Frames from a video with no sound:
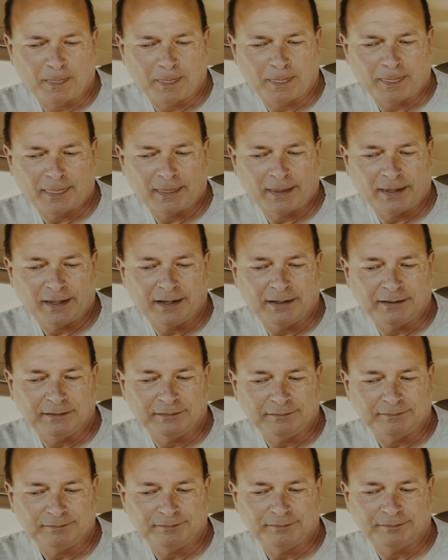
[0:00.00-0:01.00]

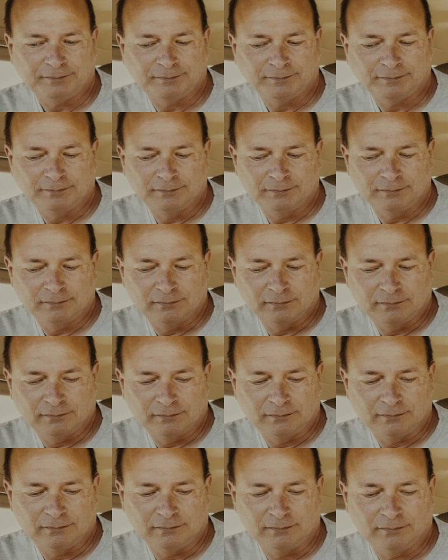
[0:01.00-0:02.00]

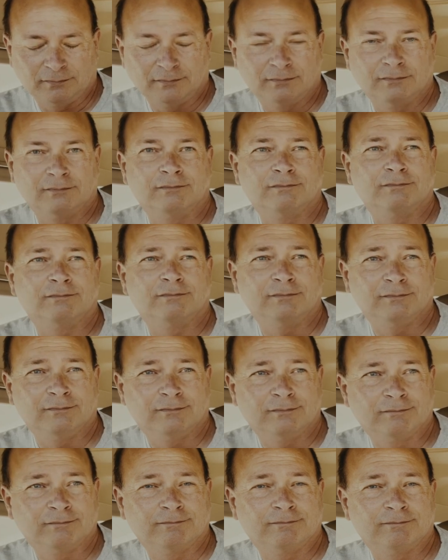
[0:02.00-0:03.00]

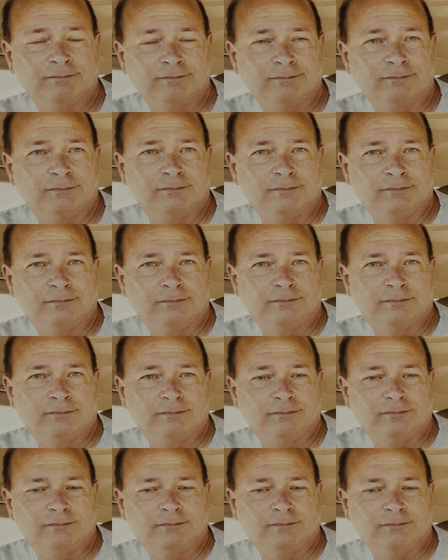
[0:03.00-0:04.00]

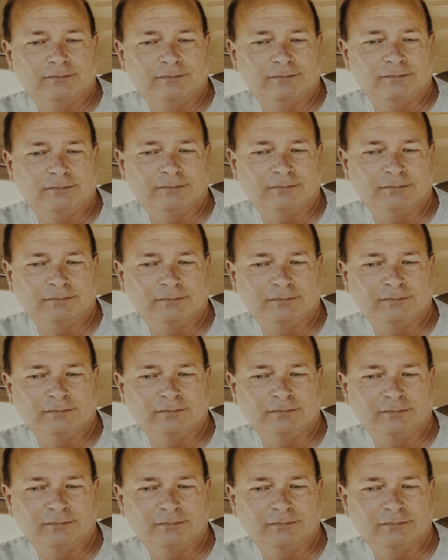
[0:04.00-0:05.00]

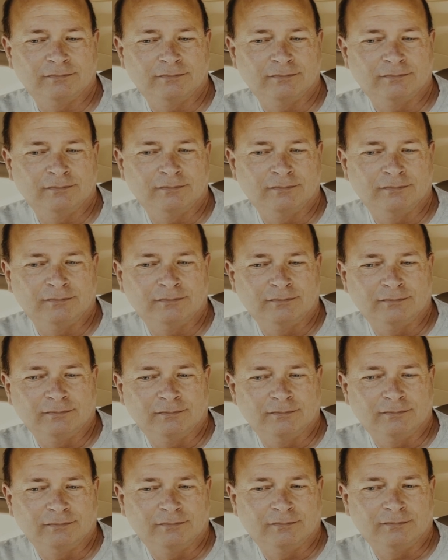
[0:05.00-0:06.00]

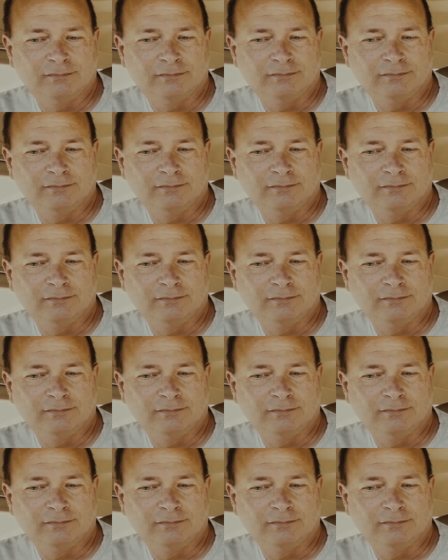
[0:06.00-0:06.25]
[no speech]